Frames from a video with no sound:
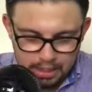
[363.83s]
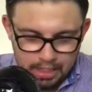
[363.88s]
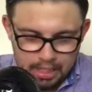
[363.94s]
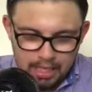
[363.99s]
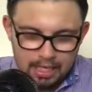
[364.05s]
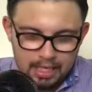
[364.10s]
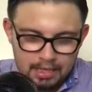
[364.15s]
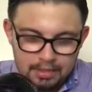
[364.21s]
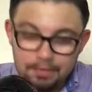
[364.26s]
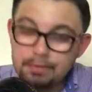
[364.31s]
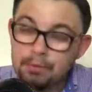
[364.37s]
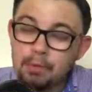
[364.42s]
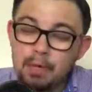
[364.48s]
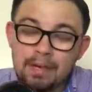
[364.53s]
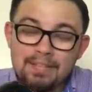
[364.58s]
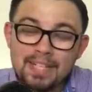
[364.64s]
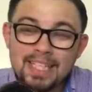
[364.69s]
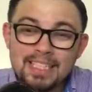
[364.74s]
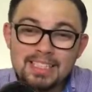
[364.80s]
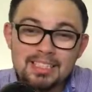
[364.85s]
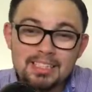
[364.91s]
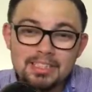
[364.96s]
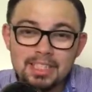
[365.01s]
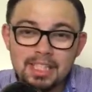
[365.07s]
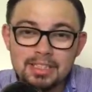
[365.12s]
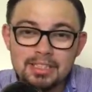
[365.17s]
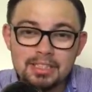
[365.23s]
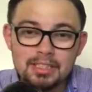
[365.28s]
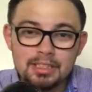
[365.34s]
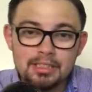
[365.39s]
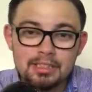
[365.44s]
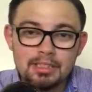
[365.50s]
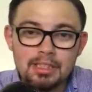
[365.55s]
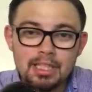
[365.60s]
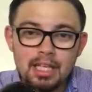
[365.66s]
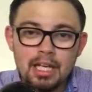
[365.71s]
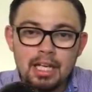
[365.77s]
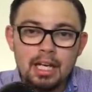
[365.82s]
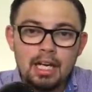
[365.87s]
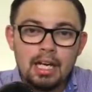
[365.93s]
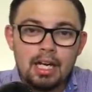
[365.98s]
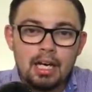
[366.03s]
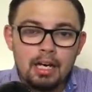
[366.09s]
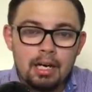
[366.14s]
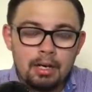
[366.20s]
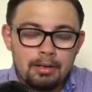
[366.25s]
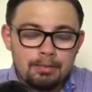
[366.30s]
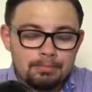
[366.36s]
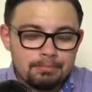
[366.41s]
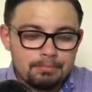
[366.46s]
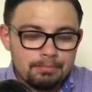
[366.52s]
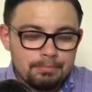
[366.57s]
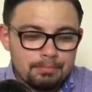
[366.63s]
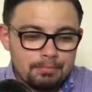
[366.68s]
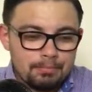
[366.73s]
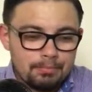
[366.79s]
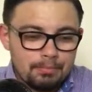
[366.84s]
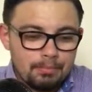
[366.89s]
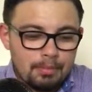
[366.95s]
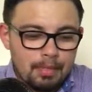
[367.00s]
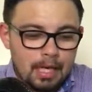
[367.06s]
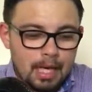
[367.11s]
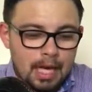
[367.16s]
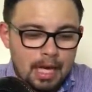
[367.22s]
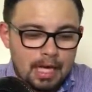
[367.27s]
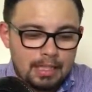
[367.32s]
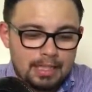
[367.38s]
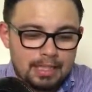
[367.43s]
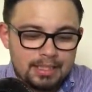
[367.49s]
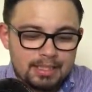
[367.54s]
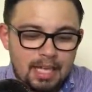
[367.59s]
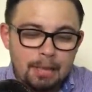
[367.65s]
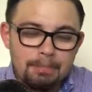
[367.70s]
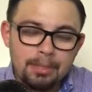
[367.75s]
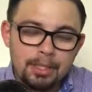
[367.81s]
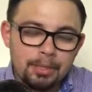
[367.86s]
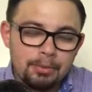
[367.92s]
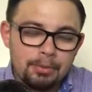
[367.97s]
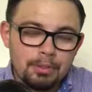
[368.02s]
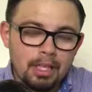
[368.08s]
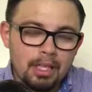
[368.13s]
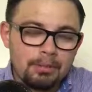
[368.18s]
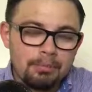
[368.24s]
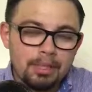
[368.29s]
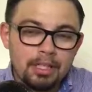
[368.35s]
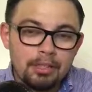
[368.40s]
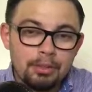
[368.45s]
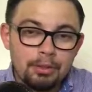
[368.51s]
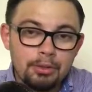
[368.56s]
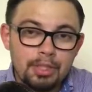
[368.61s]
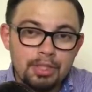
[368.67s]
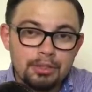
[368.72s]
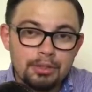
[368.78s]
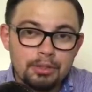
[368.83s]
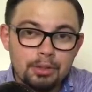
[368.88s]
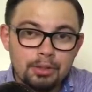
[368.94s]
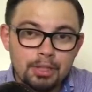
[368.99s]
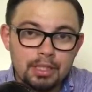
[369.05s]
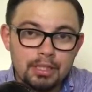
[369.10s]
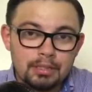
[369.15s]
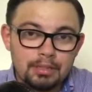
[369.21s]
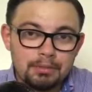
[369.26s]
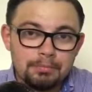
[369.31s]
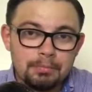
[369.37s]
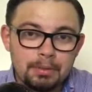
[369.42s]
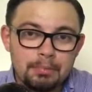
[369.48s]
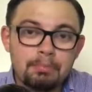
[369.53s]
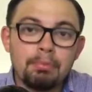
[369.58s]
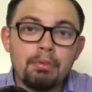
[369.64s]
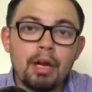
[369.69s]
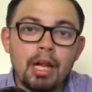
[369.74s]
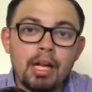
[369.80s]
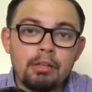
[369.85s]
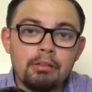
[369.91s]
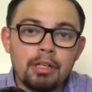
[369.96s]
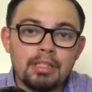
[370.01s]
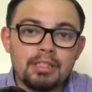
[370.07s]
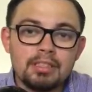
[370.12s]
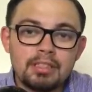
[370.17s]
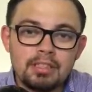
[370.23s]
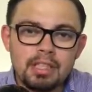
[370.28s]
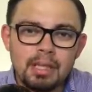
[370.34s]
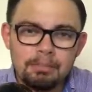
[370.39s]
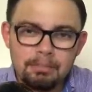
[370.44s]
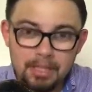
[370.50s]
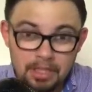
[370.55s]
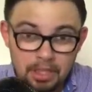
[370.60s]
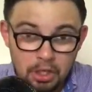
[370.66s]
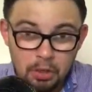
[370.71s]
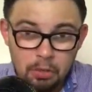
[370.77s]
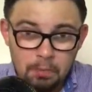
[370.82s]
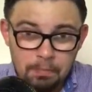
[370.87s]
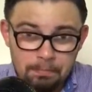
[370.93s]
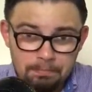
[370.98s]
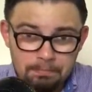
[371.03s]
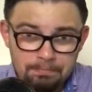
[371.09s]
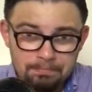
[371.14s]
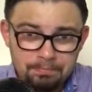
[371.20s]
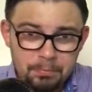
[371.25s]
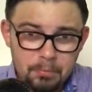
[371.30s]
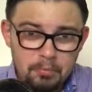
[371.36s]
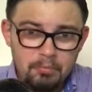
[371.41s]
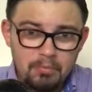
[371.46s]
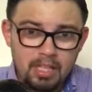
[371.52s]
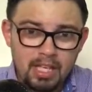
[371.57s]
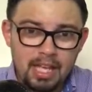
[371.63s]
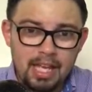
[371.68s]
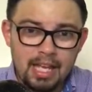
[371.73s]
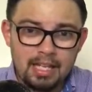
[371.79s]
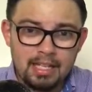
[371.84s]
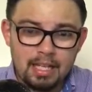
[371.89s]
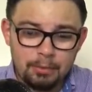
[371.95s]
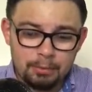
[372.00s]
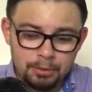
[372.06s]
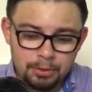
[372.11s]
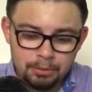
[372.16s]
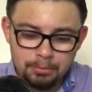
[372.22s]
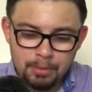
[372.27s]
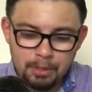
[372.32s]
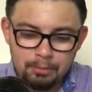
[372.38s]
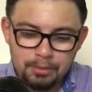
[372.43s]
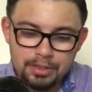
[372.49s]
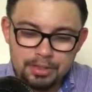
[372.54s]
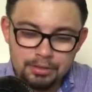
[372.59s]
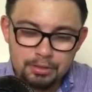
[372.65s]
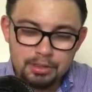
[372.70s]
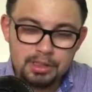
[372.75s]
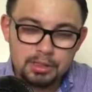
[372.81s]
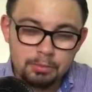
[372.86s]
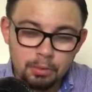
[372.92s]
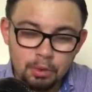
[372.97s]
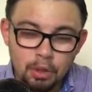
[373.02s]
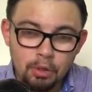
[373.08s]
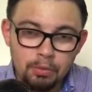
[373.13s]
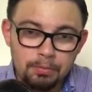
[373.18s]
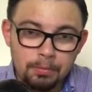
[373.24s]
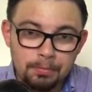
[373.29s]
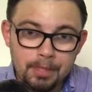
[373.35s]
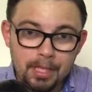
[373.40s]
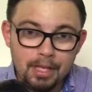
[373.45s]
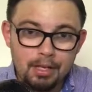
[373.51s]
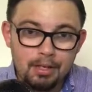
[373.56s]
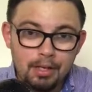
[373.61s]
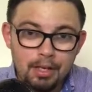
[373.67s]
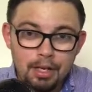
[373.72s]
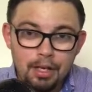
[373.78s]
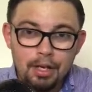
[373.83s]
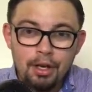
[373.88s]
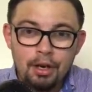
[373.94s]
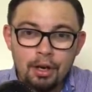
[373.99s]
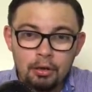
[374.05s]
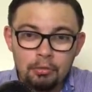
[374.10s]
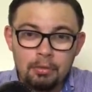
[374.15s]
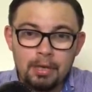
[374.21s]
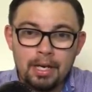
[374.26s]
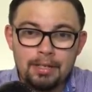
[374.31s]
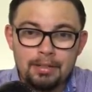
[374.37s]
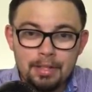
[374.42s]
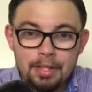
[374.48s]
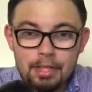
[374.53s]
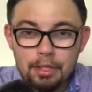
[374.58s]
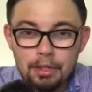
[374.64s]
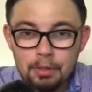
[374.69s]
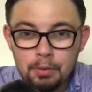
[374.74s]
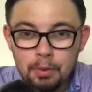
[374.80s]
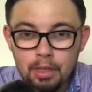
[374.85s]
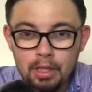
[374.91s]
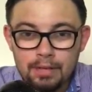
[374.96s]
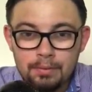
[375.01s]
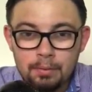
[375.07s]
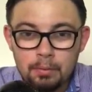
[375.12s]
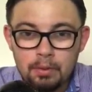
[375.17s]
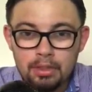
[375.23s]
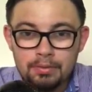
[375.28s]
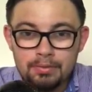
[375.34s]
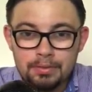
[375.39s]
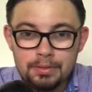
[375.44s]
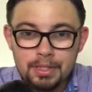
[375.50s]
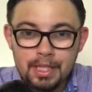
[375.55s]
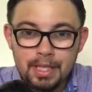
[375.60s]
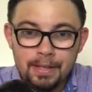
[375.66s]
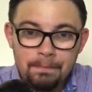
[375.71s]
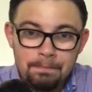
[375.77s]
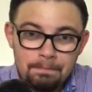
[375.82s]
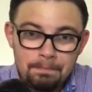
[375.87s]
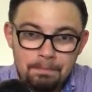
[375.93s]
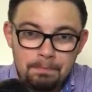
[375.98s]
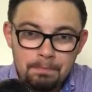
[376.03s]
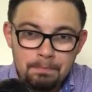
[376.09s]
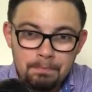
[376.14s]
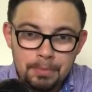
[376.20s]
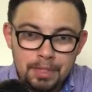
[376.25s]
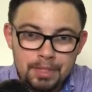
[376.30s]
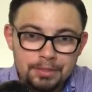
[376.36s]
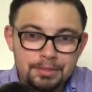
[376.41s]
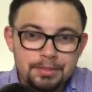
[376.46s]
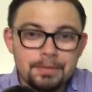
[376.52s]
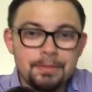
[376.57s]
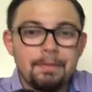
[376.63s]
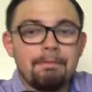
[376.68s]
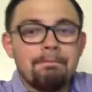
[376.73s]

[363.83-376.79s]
And if you have any suggestions, um, on a topic you would like me to do that you know that it's been progress, let me know. And I will do my research and we'll go from there. All right. You all have a wonderful day. Peace.